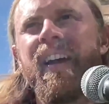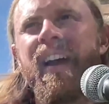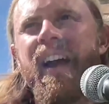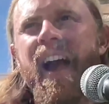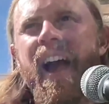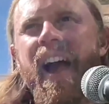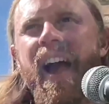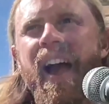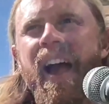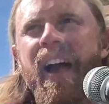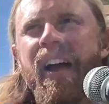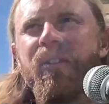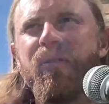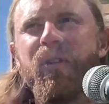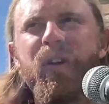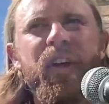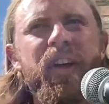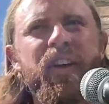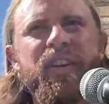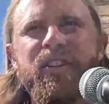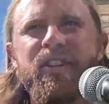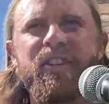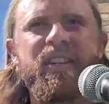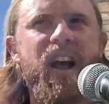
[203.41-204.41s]
and
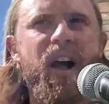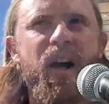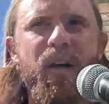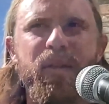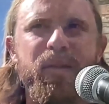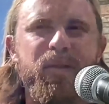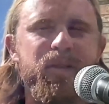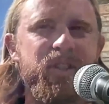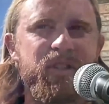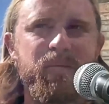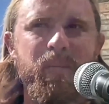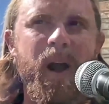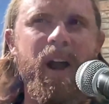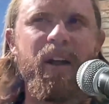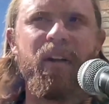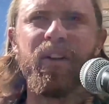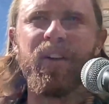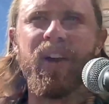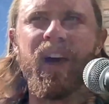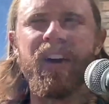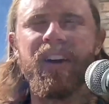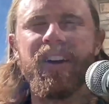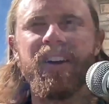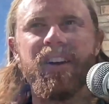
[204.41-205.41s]
really just health spiraled
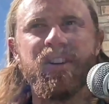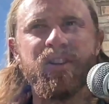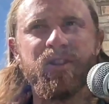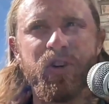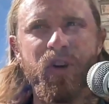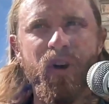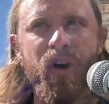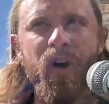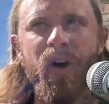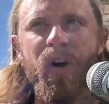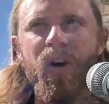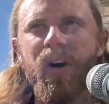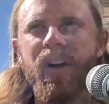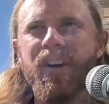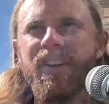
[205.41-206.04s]
out of control.